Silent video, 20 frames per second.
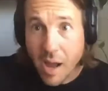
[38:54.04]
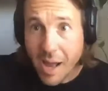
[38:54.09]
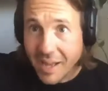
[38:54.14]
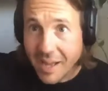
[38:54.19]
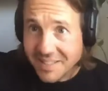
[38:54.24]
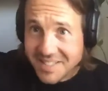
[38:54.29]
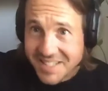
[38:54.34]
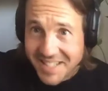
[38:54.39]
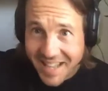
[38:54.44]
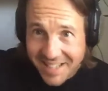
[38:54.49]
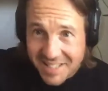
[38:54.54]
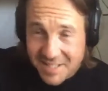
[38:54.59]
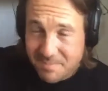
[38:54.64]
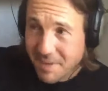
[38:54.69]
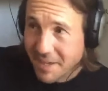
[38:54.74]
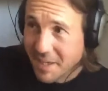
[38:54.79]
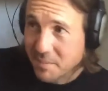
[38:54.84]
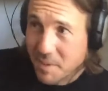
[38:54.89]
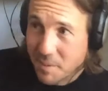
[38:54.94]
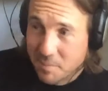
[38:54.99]
Oh, as
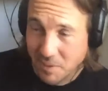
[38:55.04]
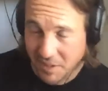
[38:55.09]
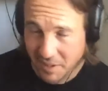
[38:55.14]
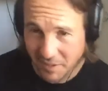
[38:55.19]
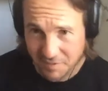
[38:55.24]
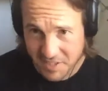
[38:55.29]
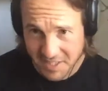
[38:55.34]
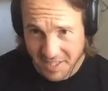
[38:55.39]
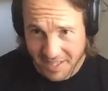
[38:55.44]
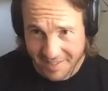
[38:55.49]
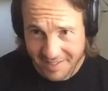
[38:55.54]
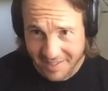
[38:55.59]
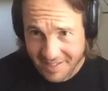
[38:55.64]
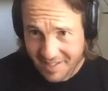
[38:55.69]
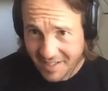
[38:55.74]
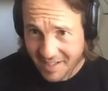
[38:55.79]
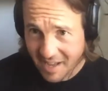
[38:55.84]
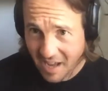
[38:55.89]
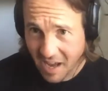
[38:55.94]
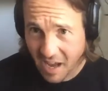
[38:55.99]
as many people have said,
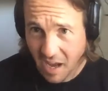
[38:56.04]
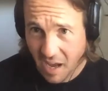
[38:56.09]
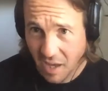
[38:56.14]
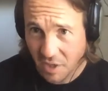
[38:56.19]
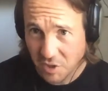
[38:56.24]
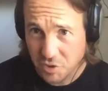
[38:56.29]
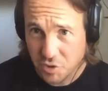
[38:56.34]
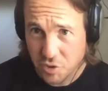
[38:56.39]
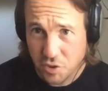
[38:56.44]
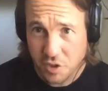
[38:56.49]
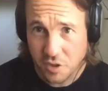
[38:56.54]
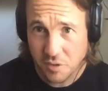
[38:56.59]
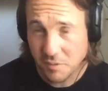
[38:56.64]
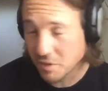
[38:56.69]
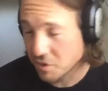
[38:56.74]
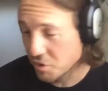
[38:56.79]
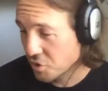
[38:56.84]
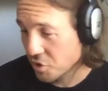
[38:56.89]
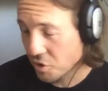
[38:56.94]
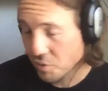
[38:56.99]
uh, you
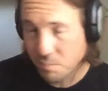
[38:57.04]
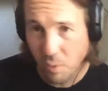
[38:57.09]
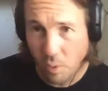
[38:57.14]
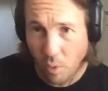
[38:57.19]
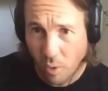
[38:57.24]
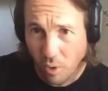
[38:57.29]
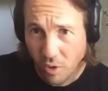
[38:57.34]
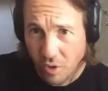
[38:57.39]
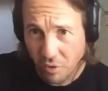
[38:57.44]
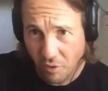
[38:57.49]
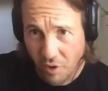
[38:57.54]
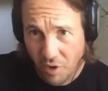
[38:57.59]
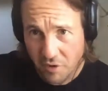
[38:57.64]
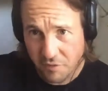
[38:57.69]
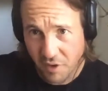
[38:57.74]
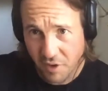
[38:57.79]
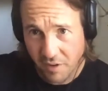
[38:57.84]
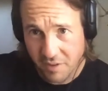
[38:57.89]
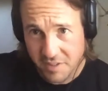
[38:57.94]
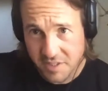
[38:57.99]
can you could pour
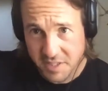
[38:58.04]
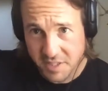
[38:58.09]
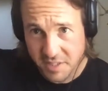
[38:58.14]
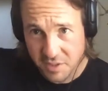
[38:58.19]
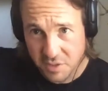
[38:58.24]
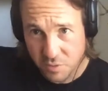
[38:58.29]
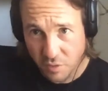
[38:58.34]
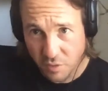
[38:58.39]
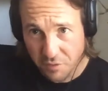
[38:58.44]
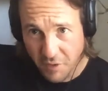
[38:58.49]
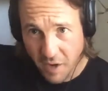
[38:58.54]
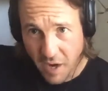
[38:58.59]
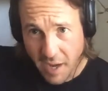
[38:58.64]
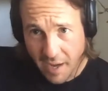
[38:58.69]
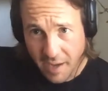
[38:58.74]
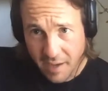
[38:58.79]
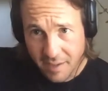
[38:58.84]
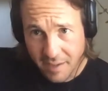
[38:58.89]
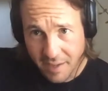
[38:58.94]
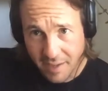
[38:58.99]
coronavirus into a
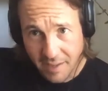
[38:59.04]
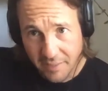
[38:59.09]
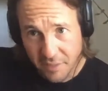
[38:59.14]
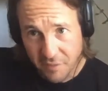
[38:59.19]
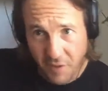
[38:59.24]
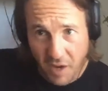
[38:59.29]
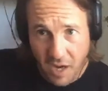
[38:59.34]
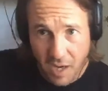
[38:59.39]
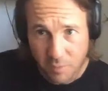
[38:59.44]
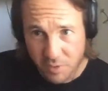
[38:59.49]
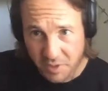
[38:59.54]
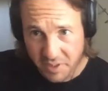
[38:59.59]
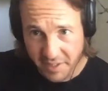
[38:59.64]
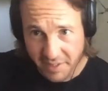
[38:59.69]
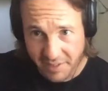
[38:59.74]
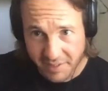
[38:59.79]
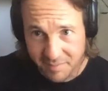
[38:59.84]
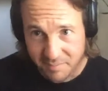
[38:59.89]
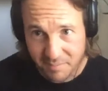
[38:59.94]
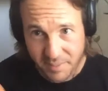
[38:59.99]
fire and the fire would
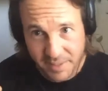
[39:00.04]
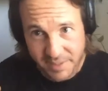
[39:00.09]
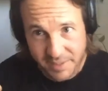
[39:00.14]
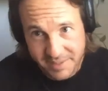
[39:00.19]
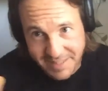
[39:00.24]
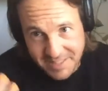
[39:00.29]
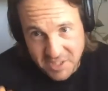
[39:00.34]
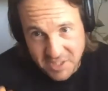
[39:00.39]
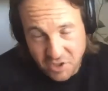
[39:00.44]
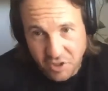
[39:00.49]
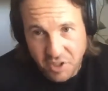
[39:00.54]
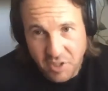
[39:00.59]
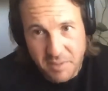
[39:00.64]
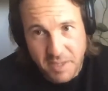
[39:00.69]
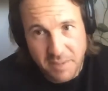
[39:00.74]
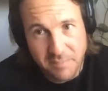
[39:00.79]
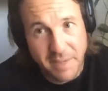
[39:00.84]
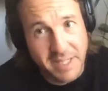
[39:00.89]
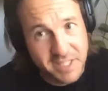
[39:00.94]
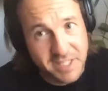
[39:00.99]
kill it, but that's not going
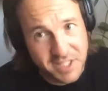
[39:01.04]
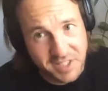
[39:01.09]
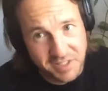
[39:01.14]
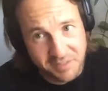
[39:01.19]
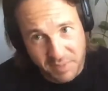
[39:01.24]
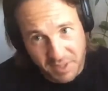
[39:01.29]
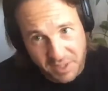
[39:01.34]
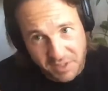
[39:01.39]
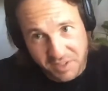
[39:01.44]
to be a medicine